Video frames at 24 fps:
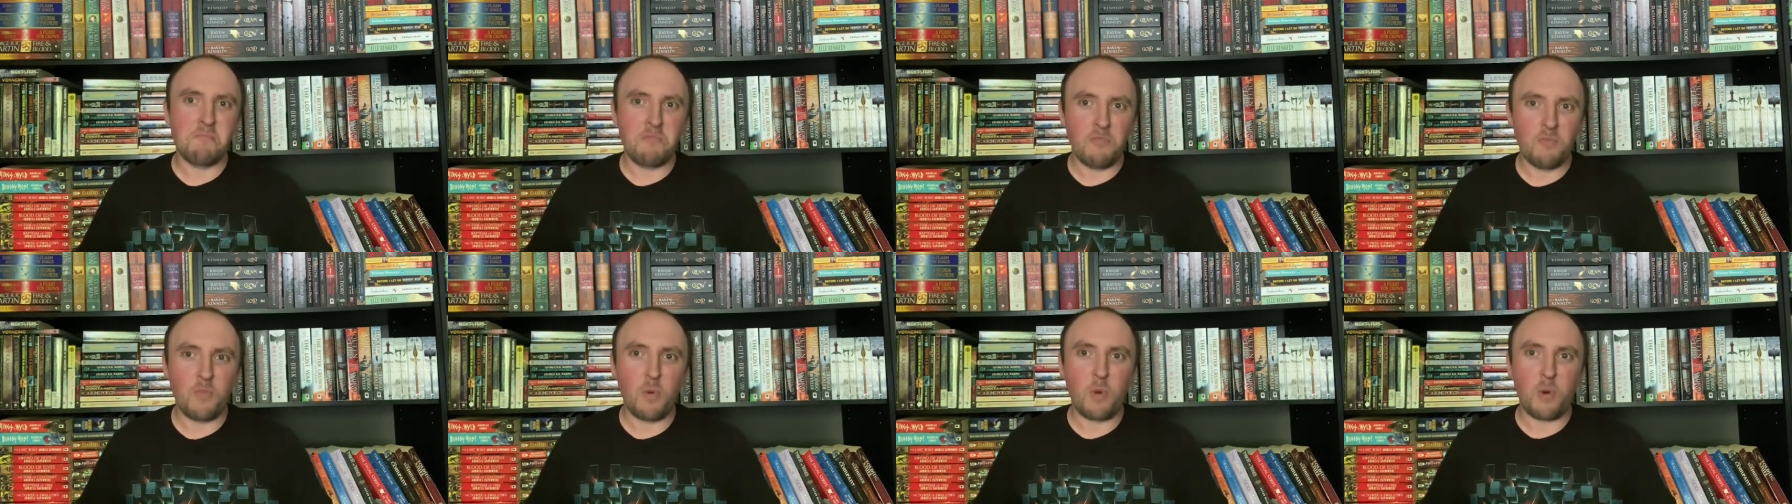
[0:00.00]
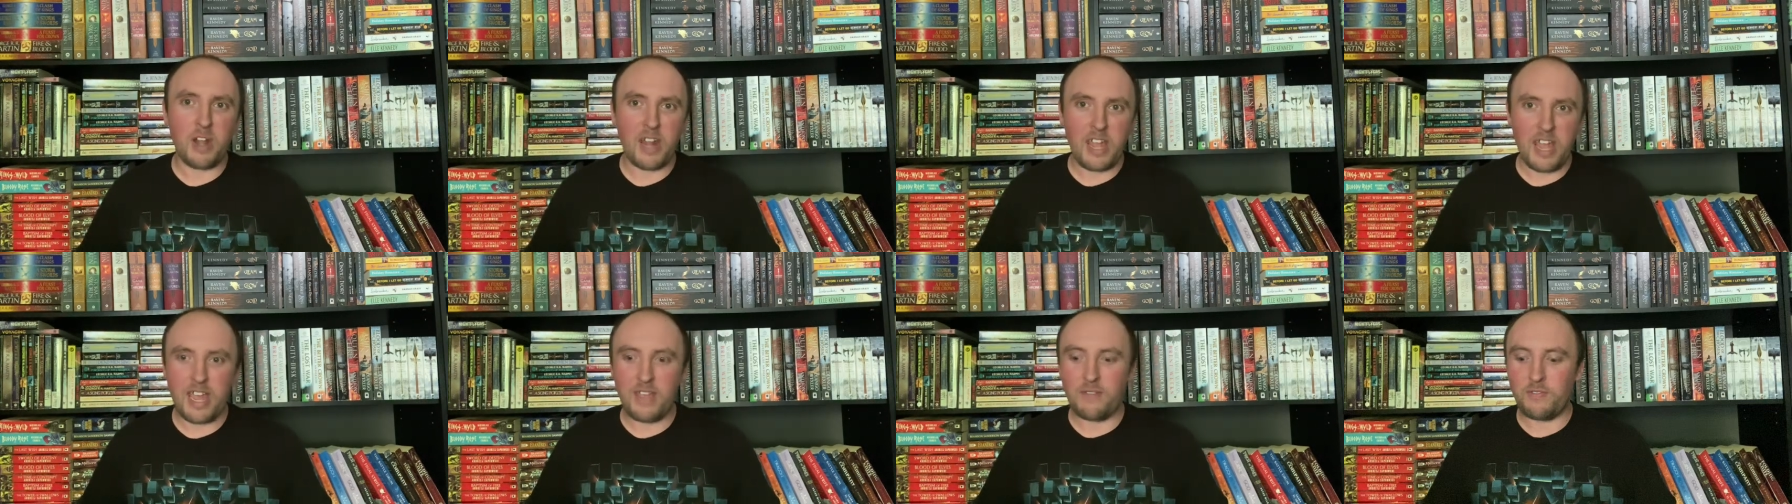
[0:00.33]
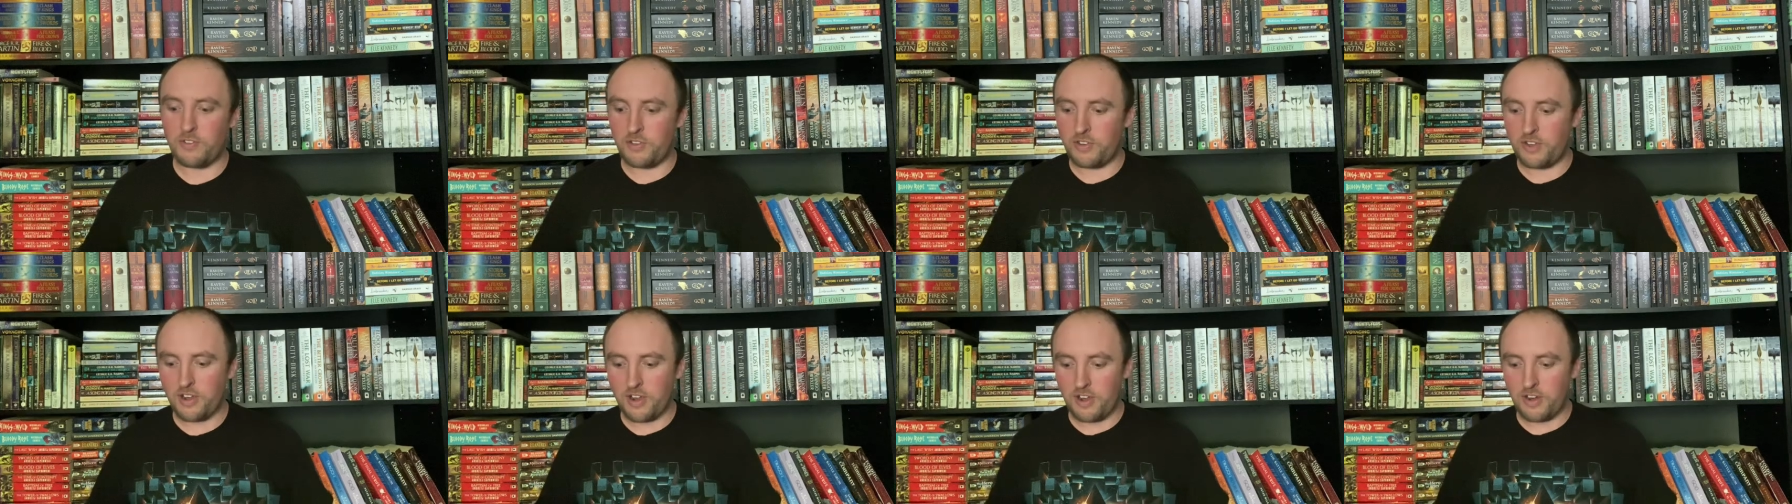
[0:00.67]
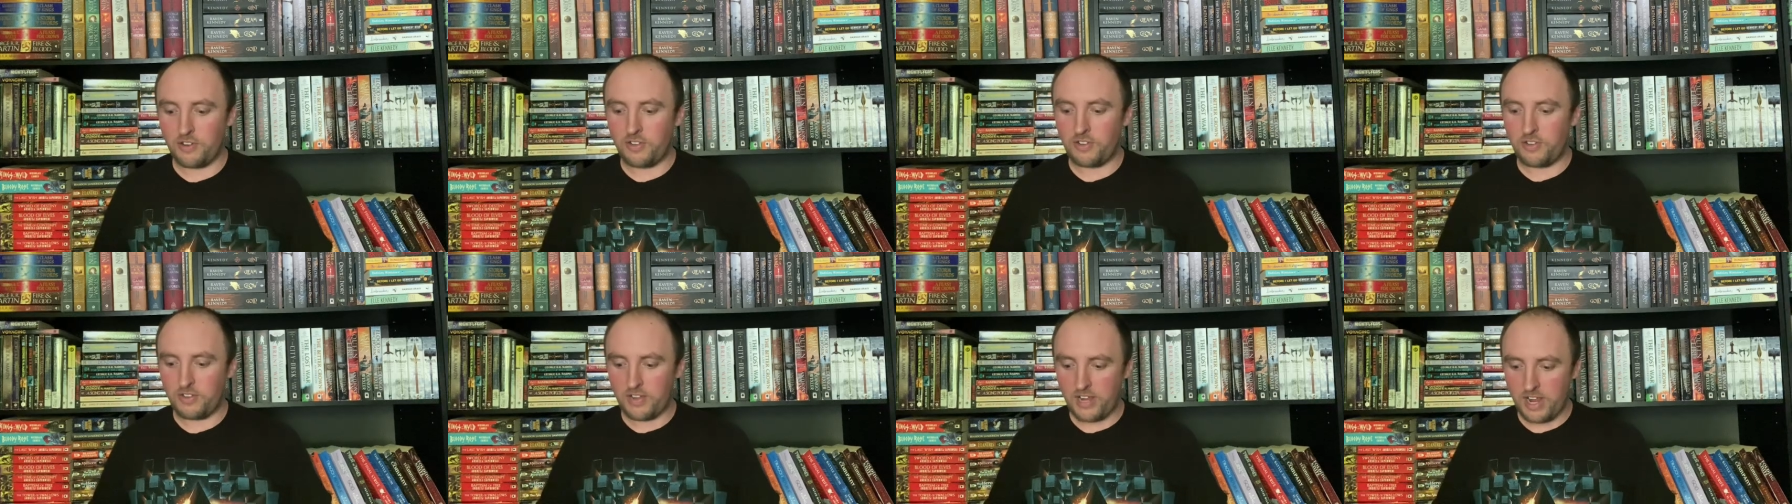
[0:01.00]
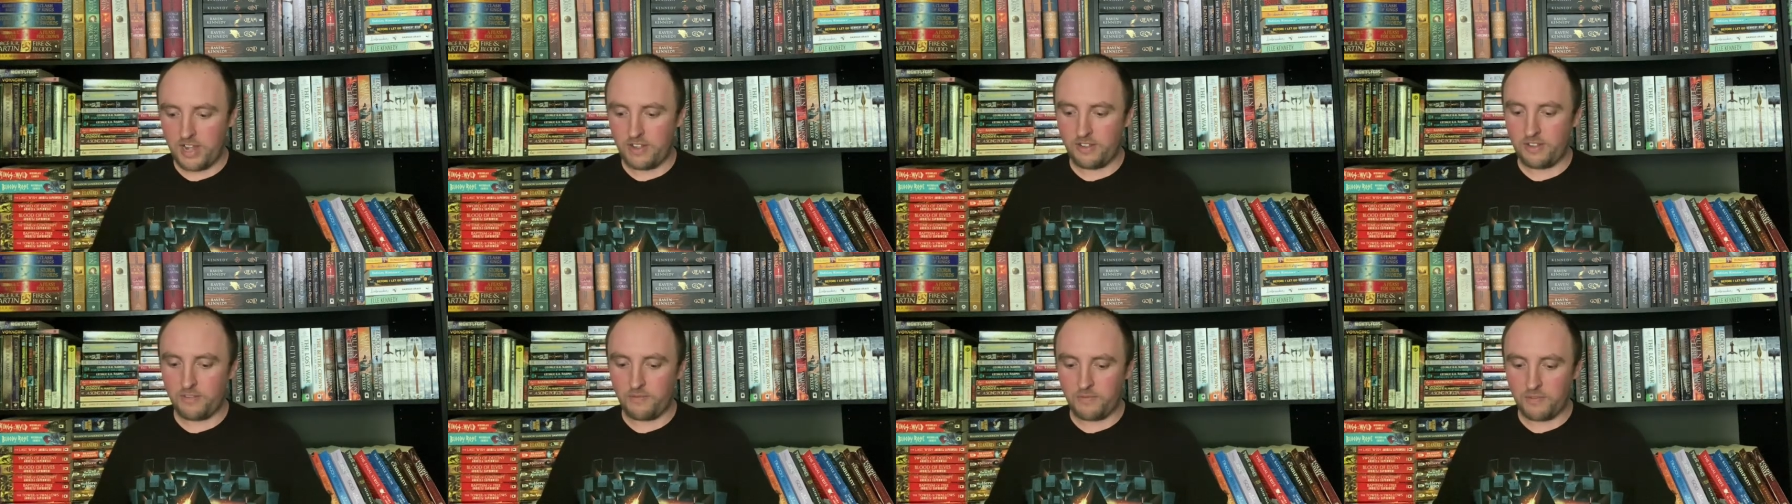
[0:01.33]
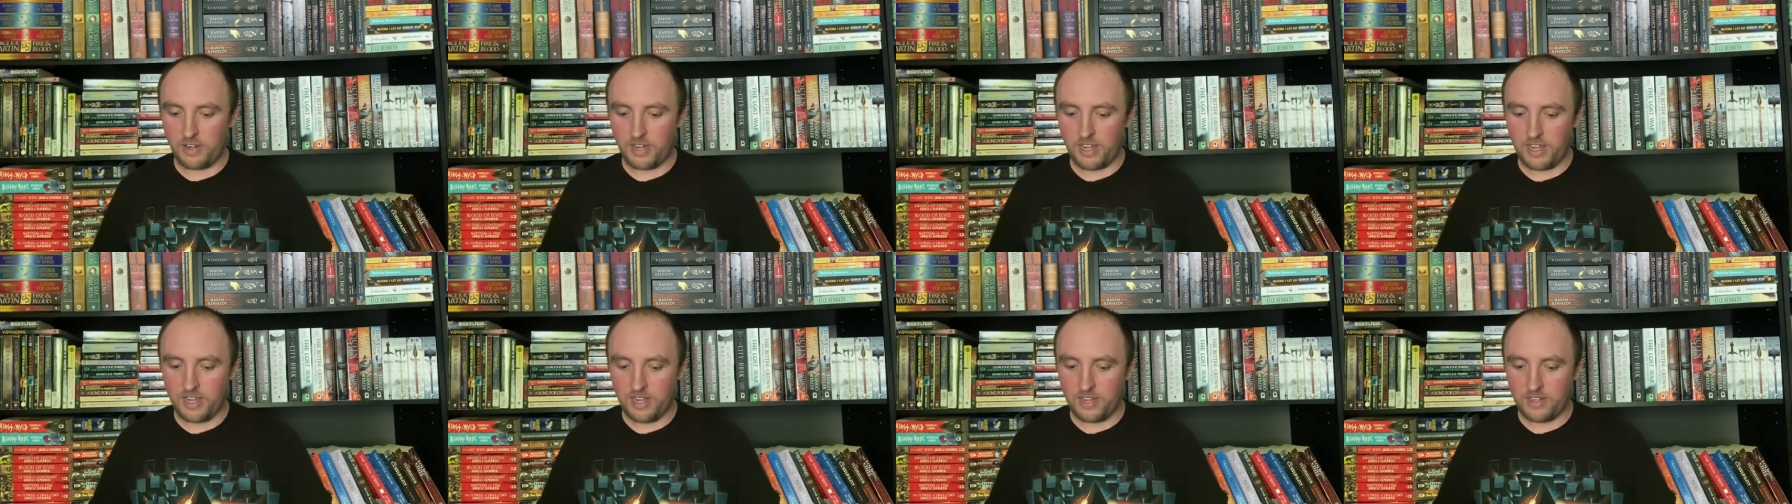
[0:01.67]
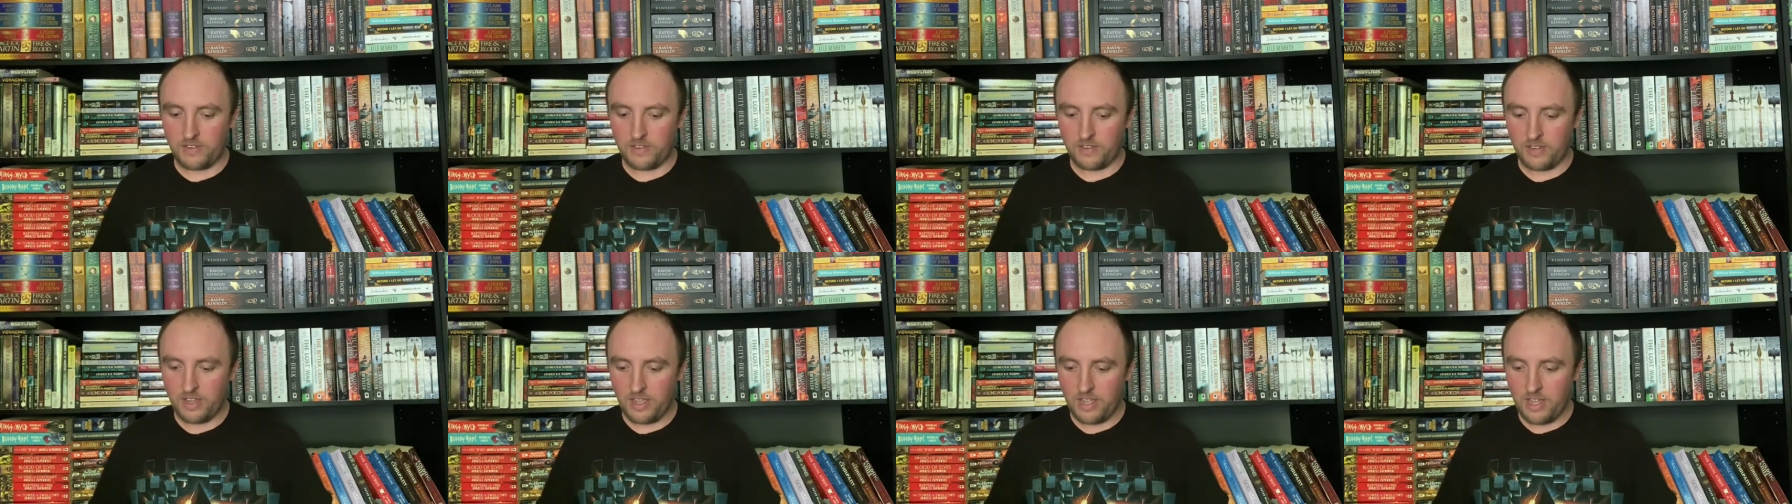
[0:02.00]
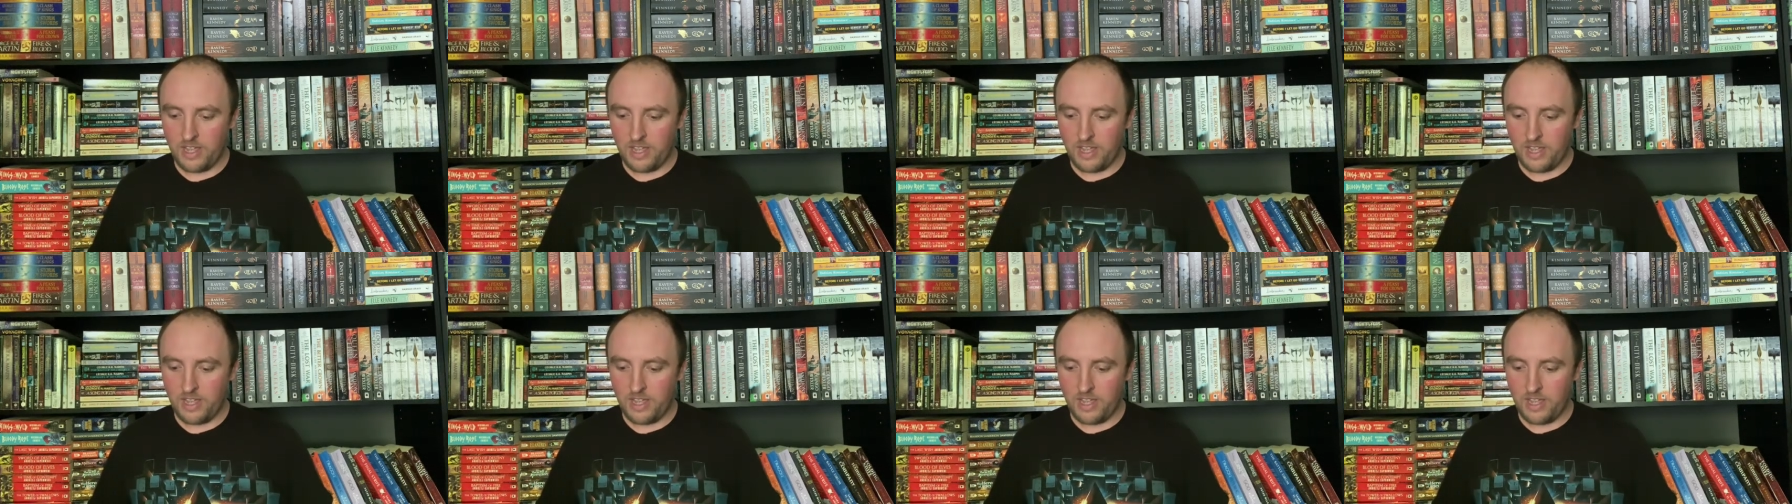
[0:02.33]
four and a half stars, solid reads.